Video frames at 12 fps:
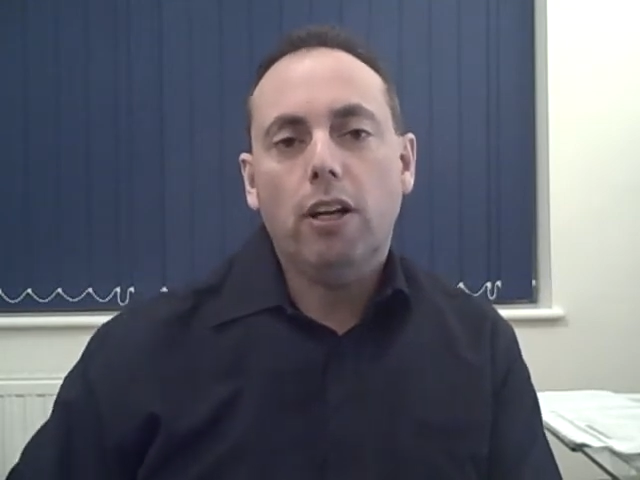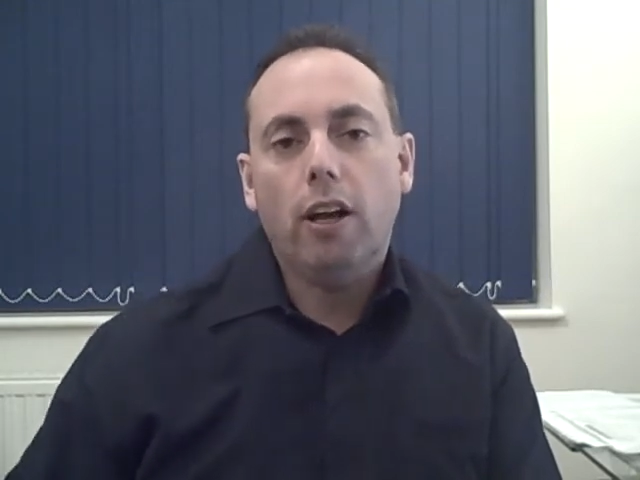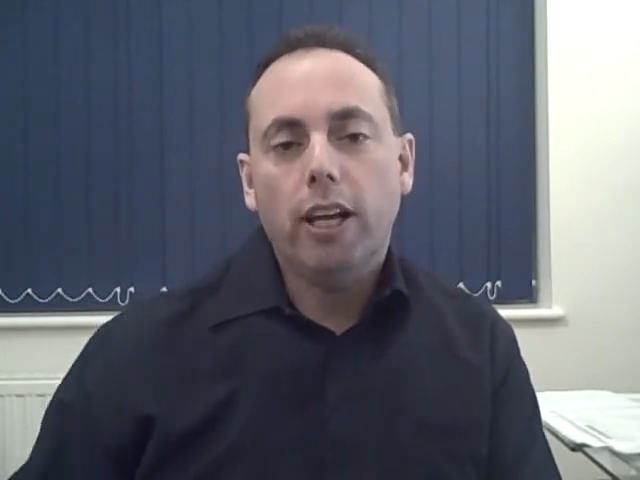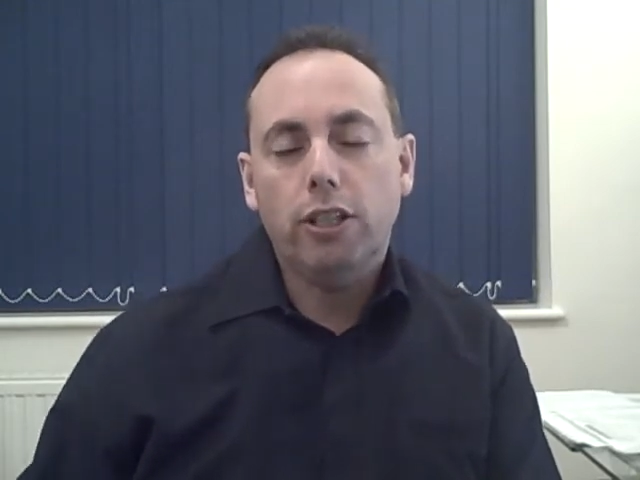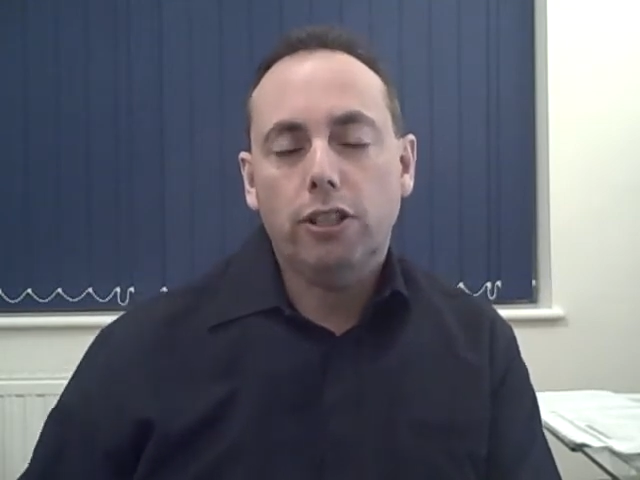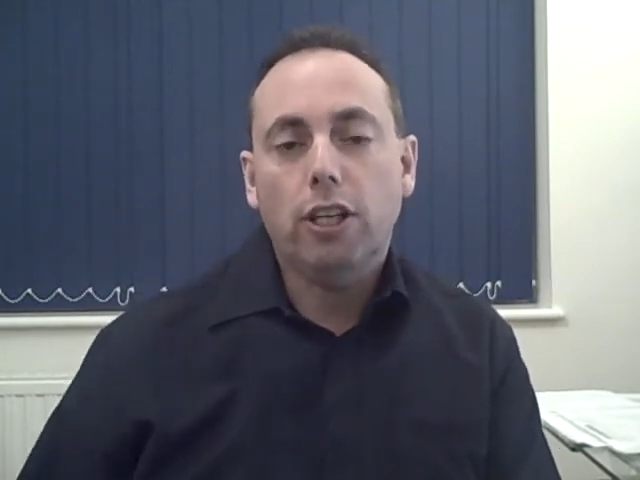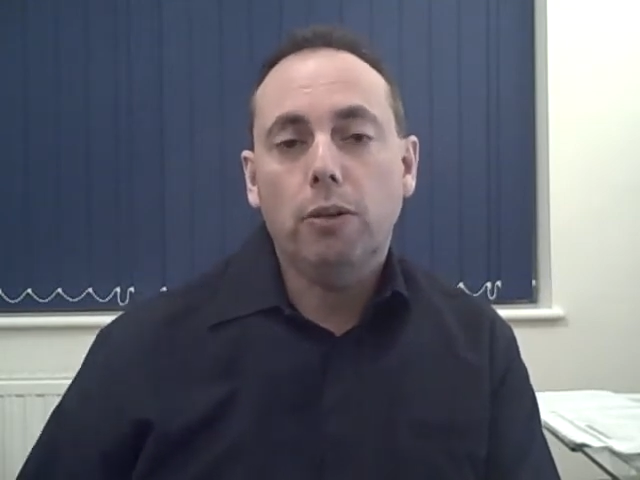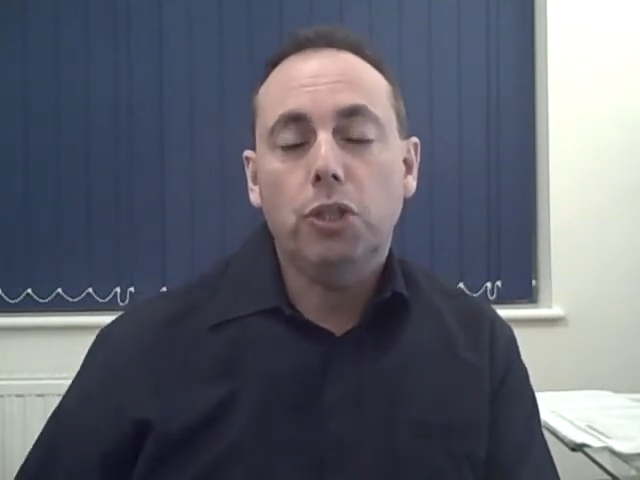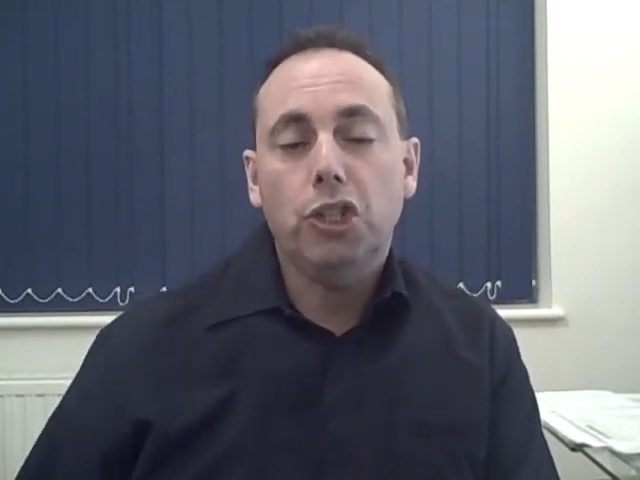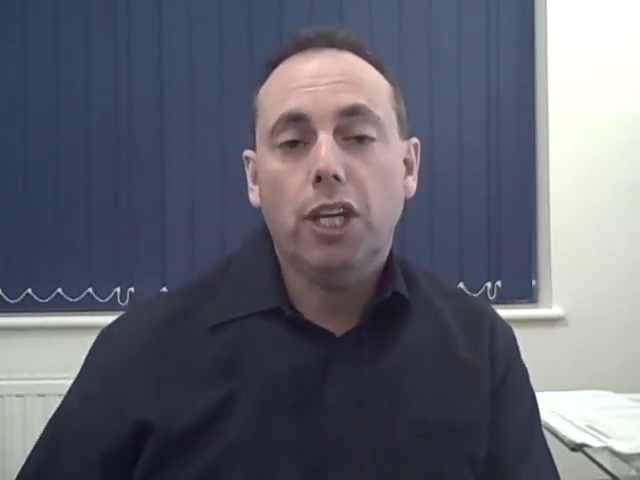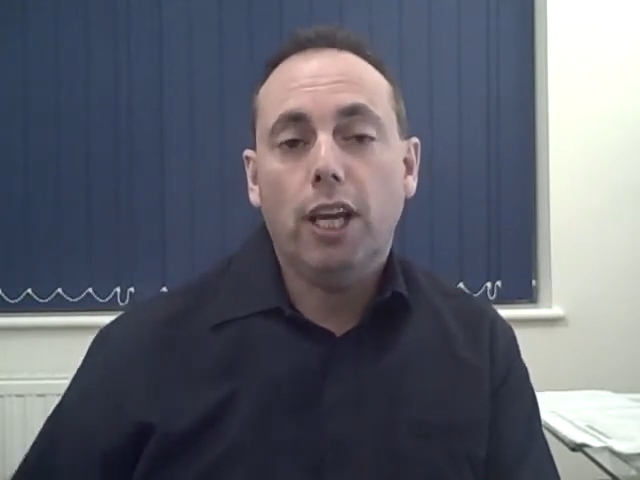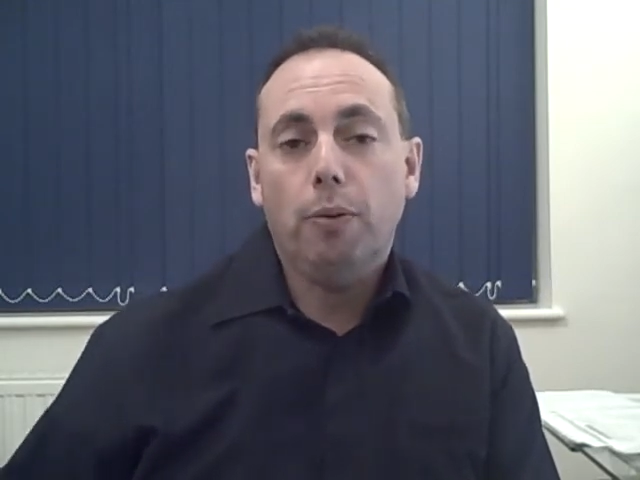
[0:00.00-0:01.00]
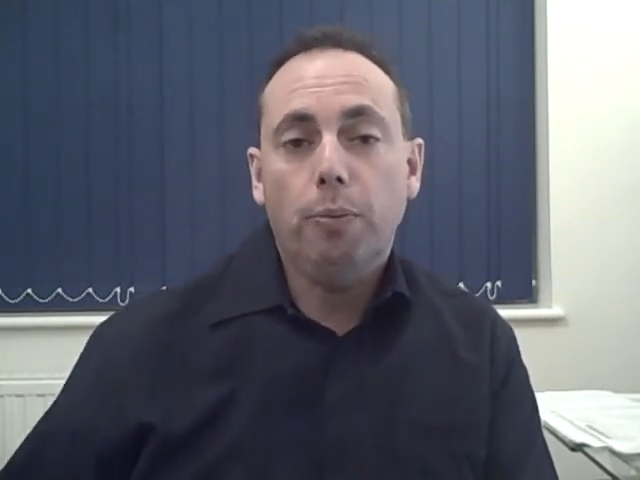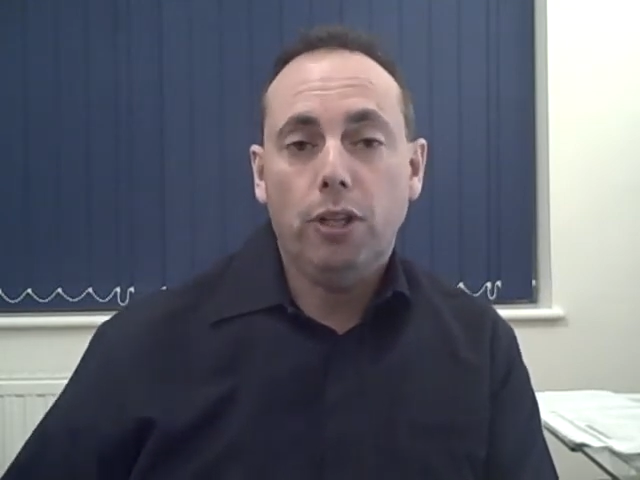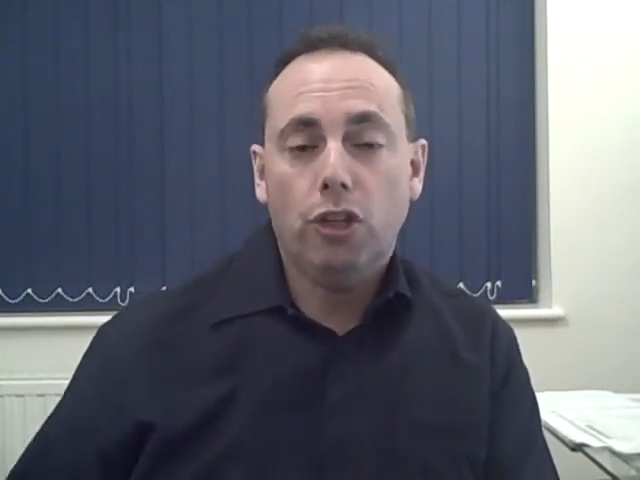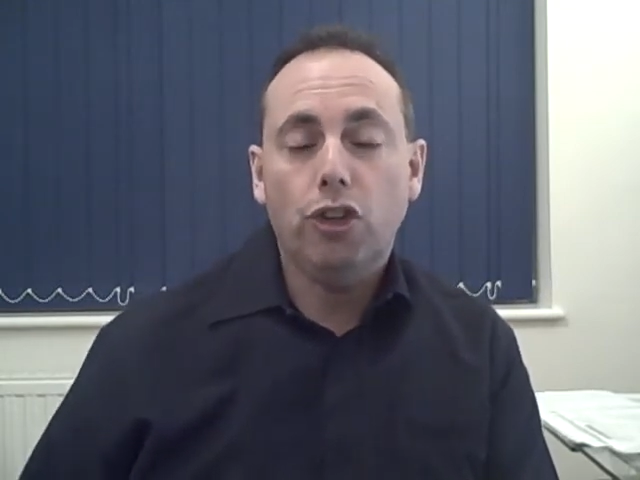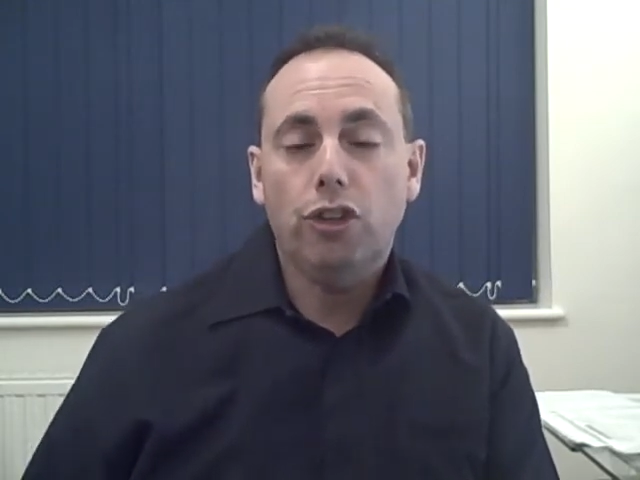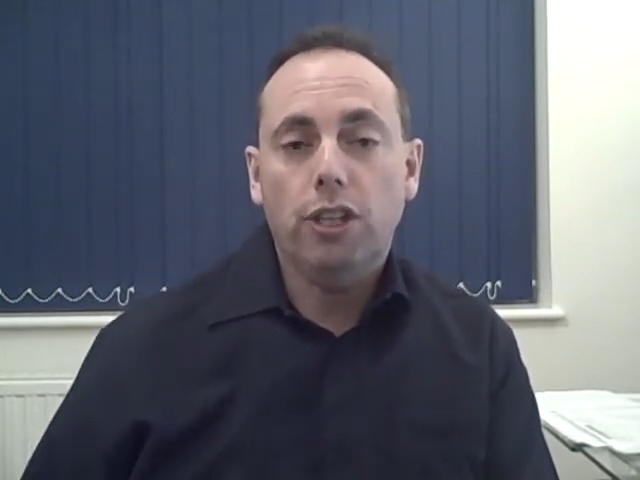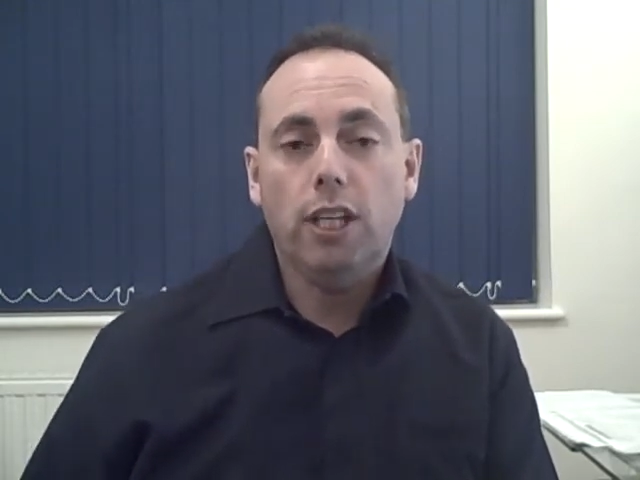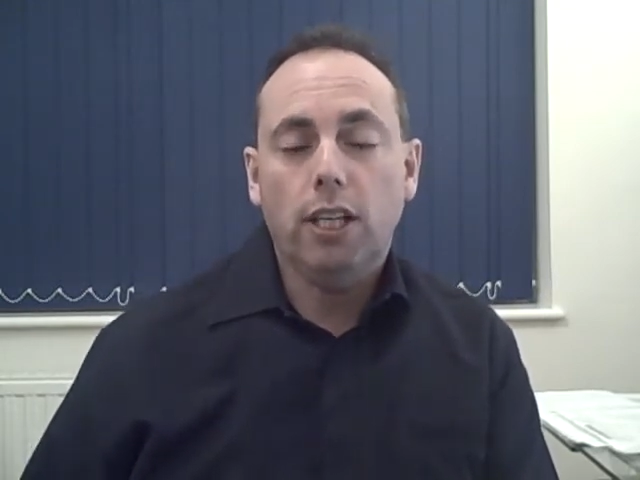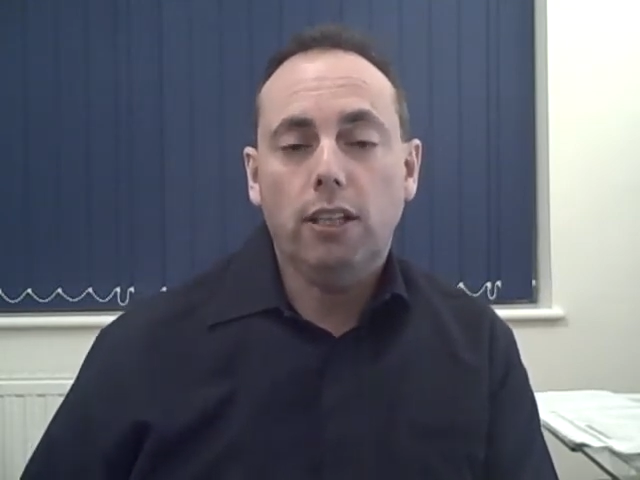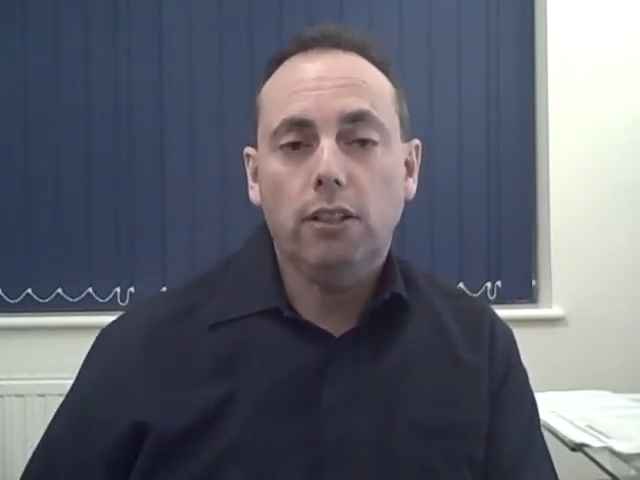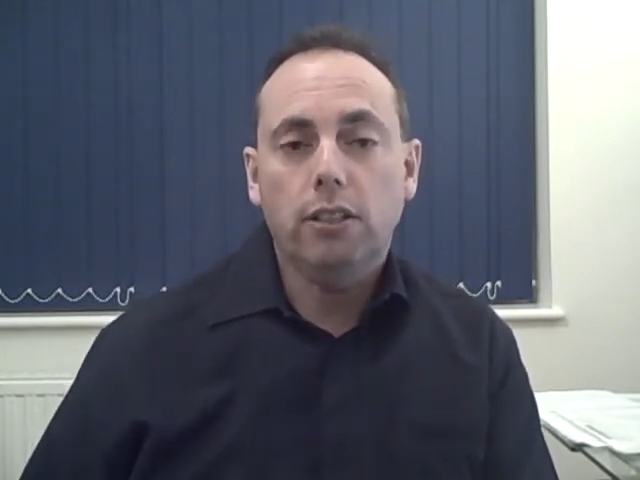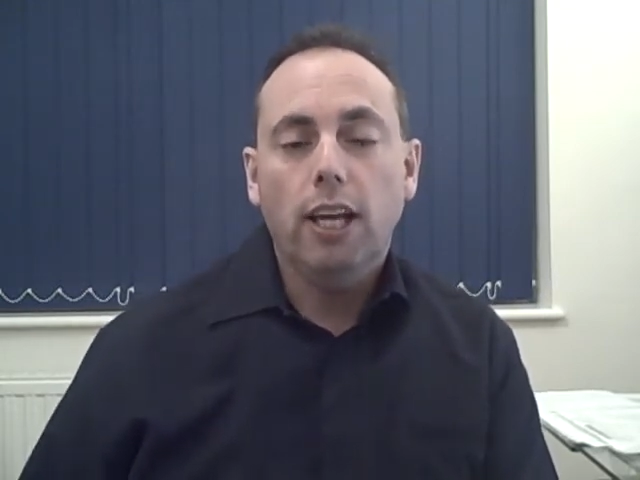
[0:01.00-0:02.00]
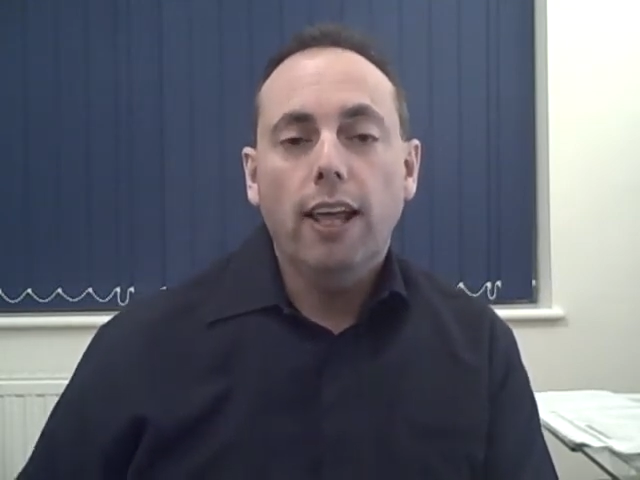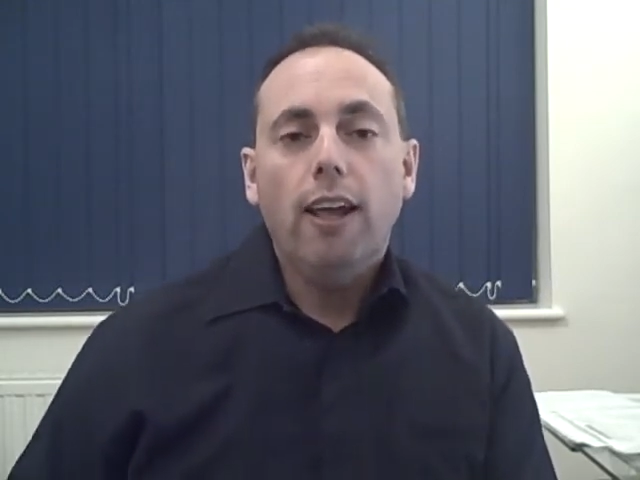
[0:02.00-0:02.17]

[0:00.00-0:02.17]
I associate with good things.